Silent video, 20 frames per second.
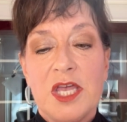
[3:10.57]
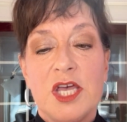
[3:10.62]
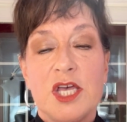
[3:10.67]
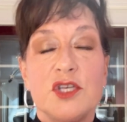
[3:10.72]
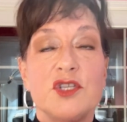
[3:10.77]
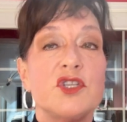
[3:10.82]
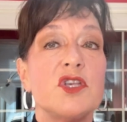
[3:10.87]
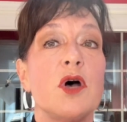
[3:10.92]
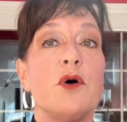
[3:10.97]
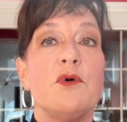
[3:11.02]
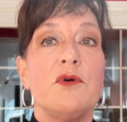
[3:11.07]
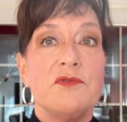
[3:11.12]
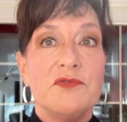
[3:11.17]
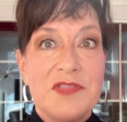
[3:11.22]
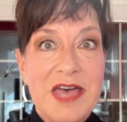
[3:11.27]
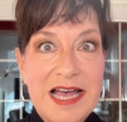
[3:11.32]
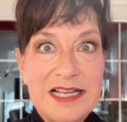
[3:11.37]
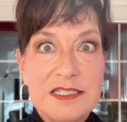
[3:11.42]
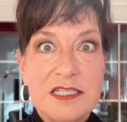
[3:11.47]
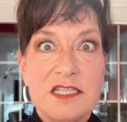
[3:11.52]
So
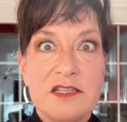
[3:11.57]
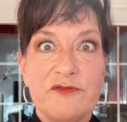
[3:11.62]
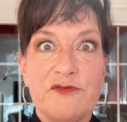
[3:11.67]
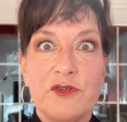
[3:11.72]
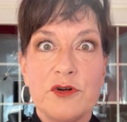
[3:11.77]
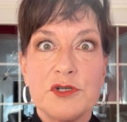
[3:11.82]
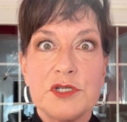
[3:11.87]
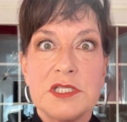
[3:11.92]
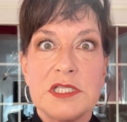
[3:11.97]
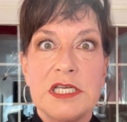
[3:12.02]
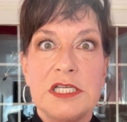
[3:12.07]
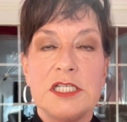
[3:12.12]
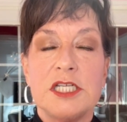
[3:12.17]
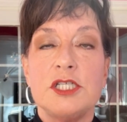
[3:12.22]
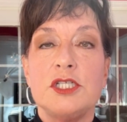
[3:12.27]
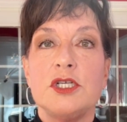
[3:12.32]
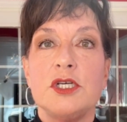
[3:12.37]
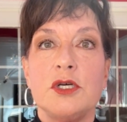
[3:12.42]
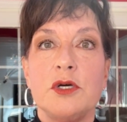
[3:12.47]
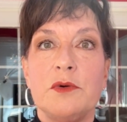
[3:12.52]
that's the first thing to
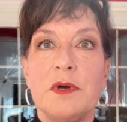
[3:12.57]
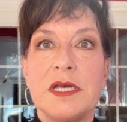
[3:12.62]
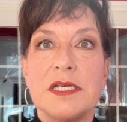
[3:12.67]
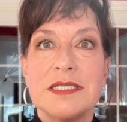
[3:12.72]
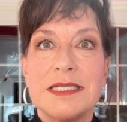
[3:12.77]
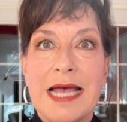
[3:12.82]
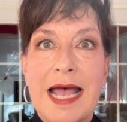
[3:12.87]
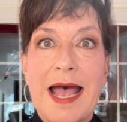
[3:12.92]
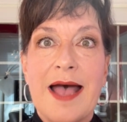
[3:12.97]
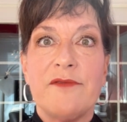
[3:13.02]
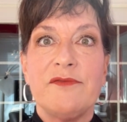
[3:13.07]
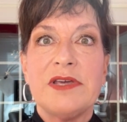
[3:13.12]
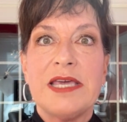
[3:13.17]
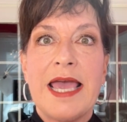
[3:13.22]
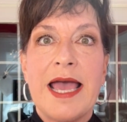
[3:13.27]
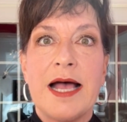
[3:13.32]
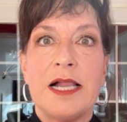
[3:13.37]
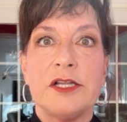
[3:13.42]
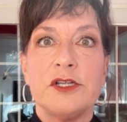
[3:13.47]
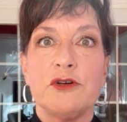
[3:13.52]
do, is to have a
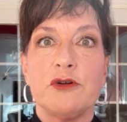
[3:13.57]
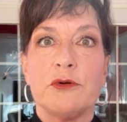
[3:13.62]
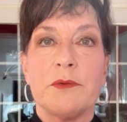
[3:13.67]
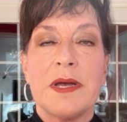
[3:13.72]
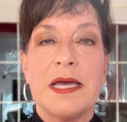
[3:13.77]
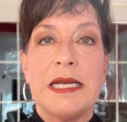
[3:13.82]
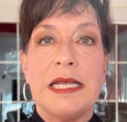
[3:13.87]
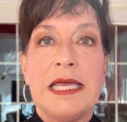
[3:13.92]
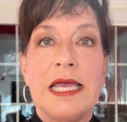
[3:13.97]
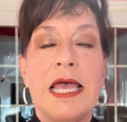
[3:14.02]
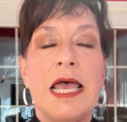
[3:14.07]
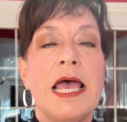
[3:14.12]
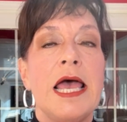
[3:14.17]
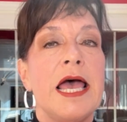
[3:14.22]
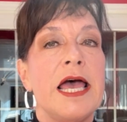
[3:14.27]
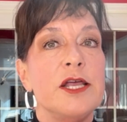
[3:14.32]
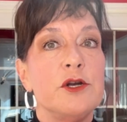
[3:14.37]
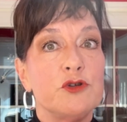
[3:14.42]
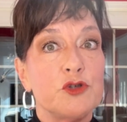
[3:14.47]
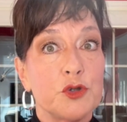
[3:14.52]
calendar ready
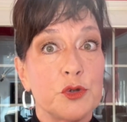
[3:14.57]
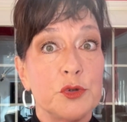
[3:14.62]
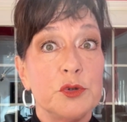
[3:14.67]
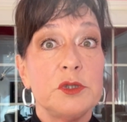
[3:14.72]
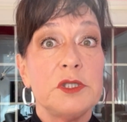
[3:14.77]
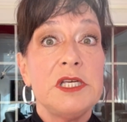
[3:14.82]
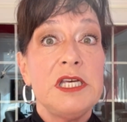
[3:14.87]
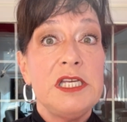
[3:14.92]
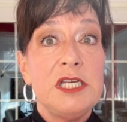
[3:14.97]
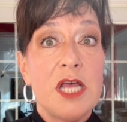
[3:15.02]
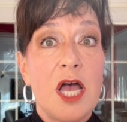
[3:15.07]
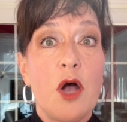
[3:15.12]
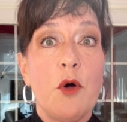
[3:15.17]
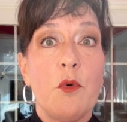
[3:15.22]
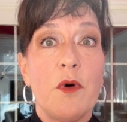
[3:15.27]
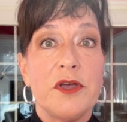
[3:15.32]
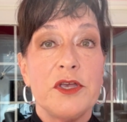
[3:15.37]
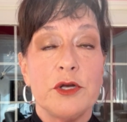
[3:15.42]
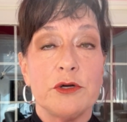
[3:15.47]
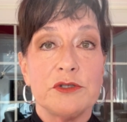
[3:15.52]
and truly know
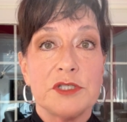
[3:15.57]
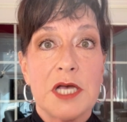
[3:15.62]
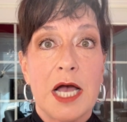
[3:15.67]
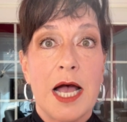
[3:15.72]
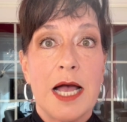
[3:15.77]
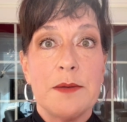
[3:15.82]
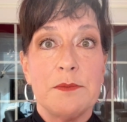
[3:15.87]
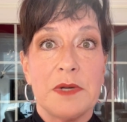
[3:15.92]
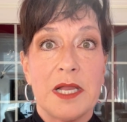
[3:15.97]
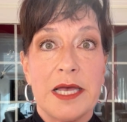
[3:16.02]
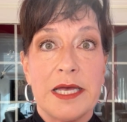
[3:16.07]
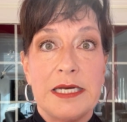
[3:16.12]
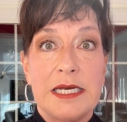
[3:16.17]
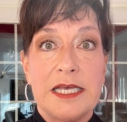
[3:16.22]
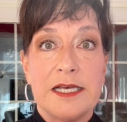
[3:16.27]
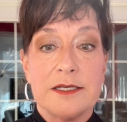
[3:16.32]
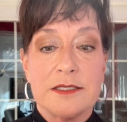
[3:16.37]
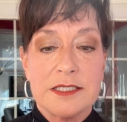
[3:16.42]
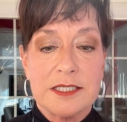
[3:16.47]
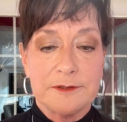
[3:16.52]
what your timeline
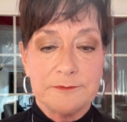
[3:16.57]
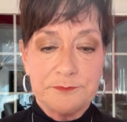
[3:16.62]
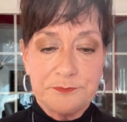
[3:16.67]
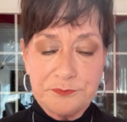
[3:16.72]
is.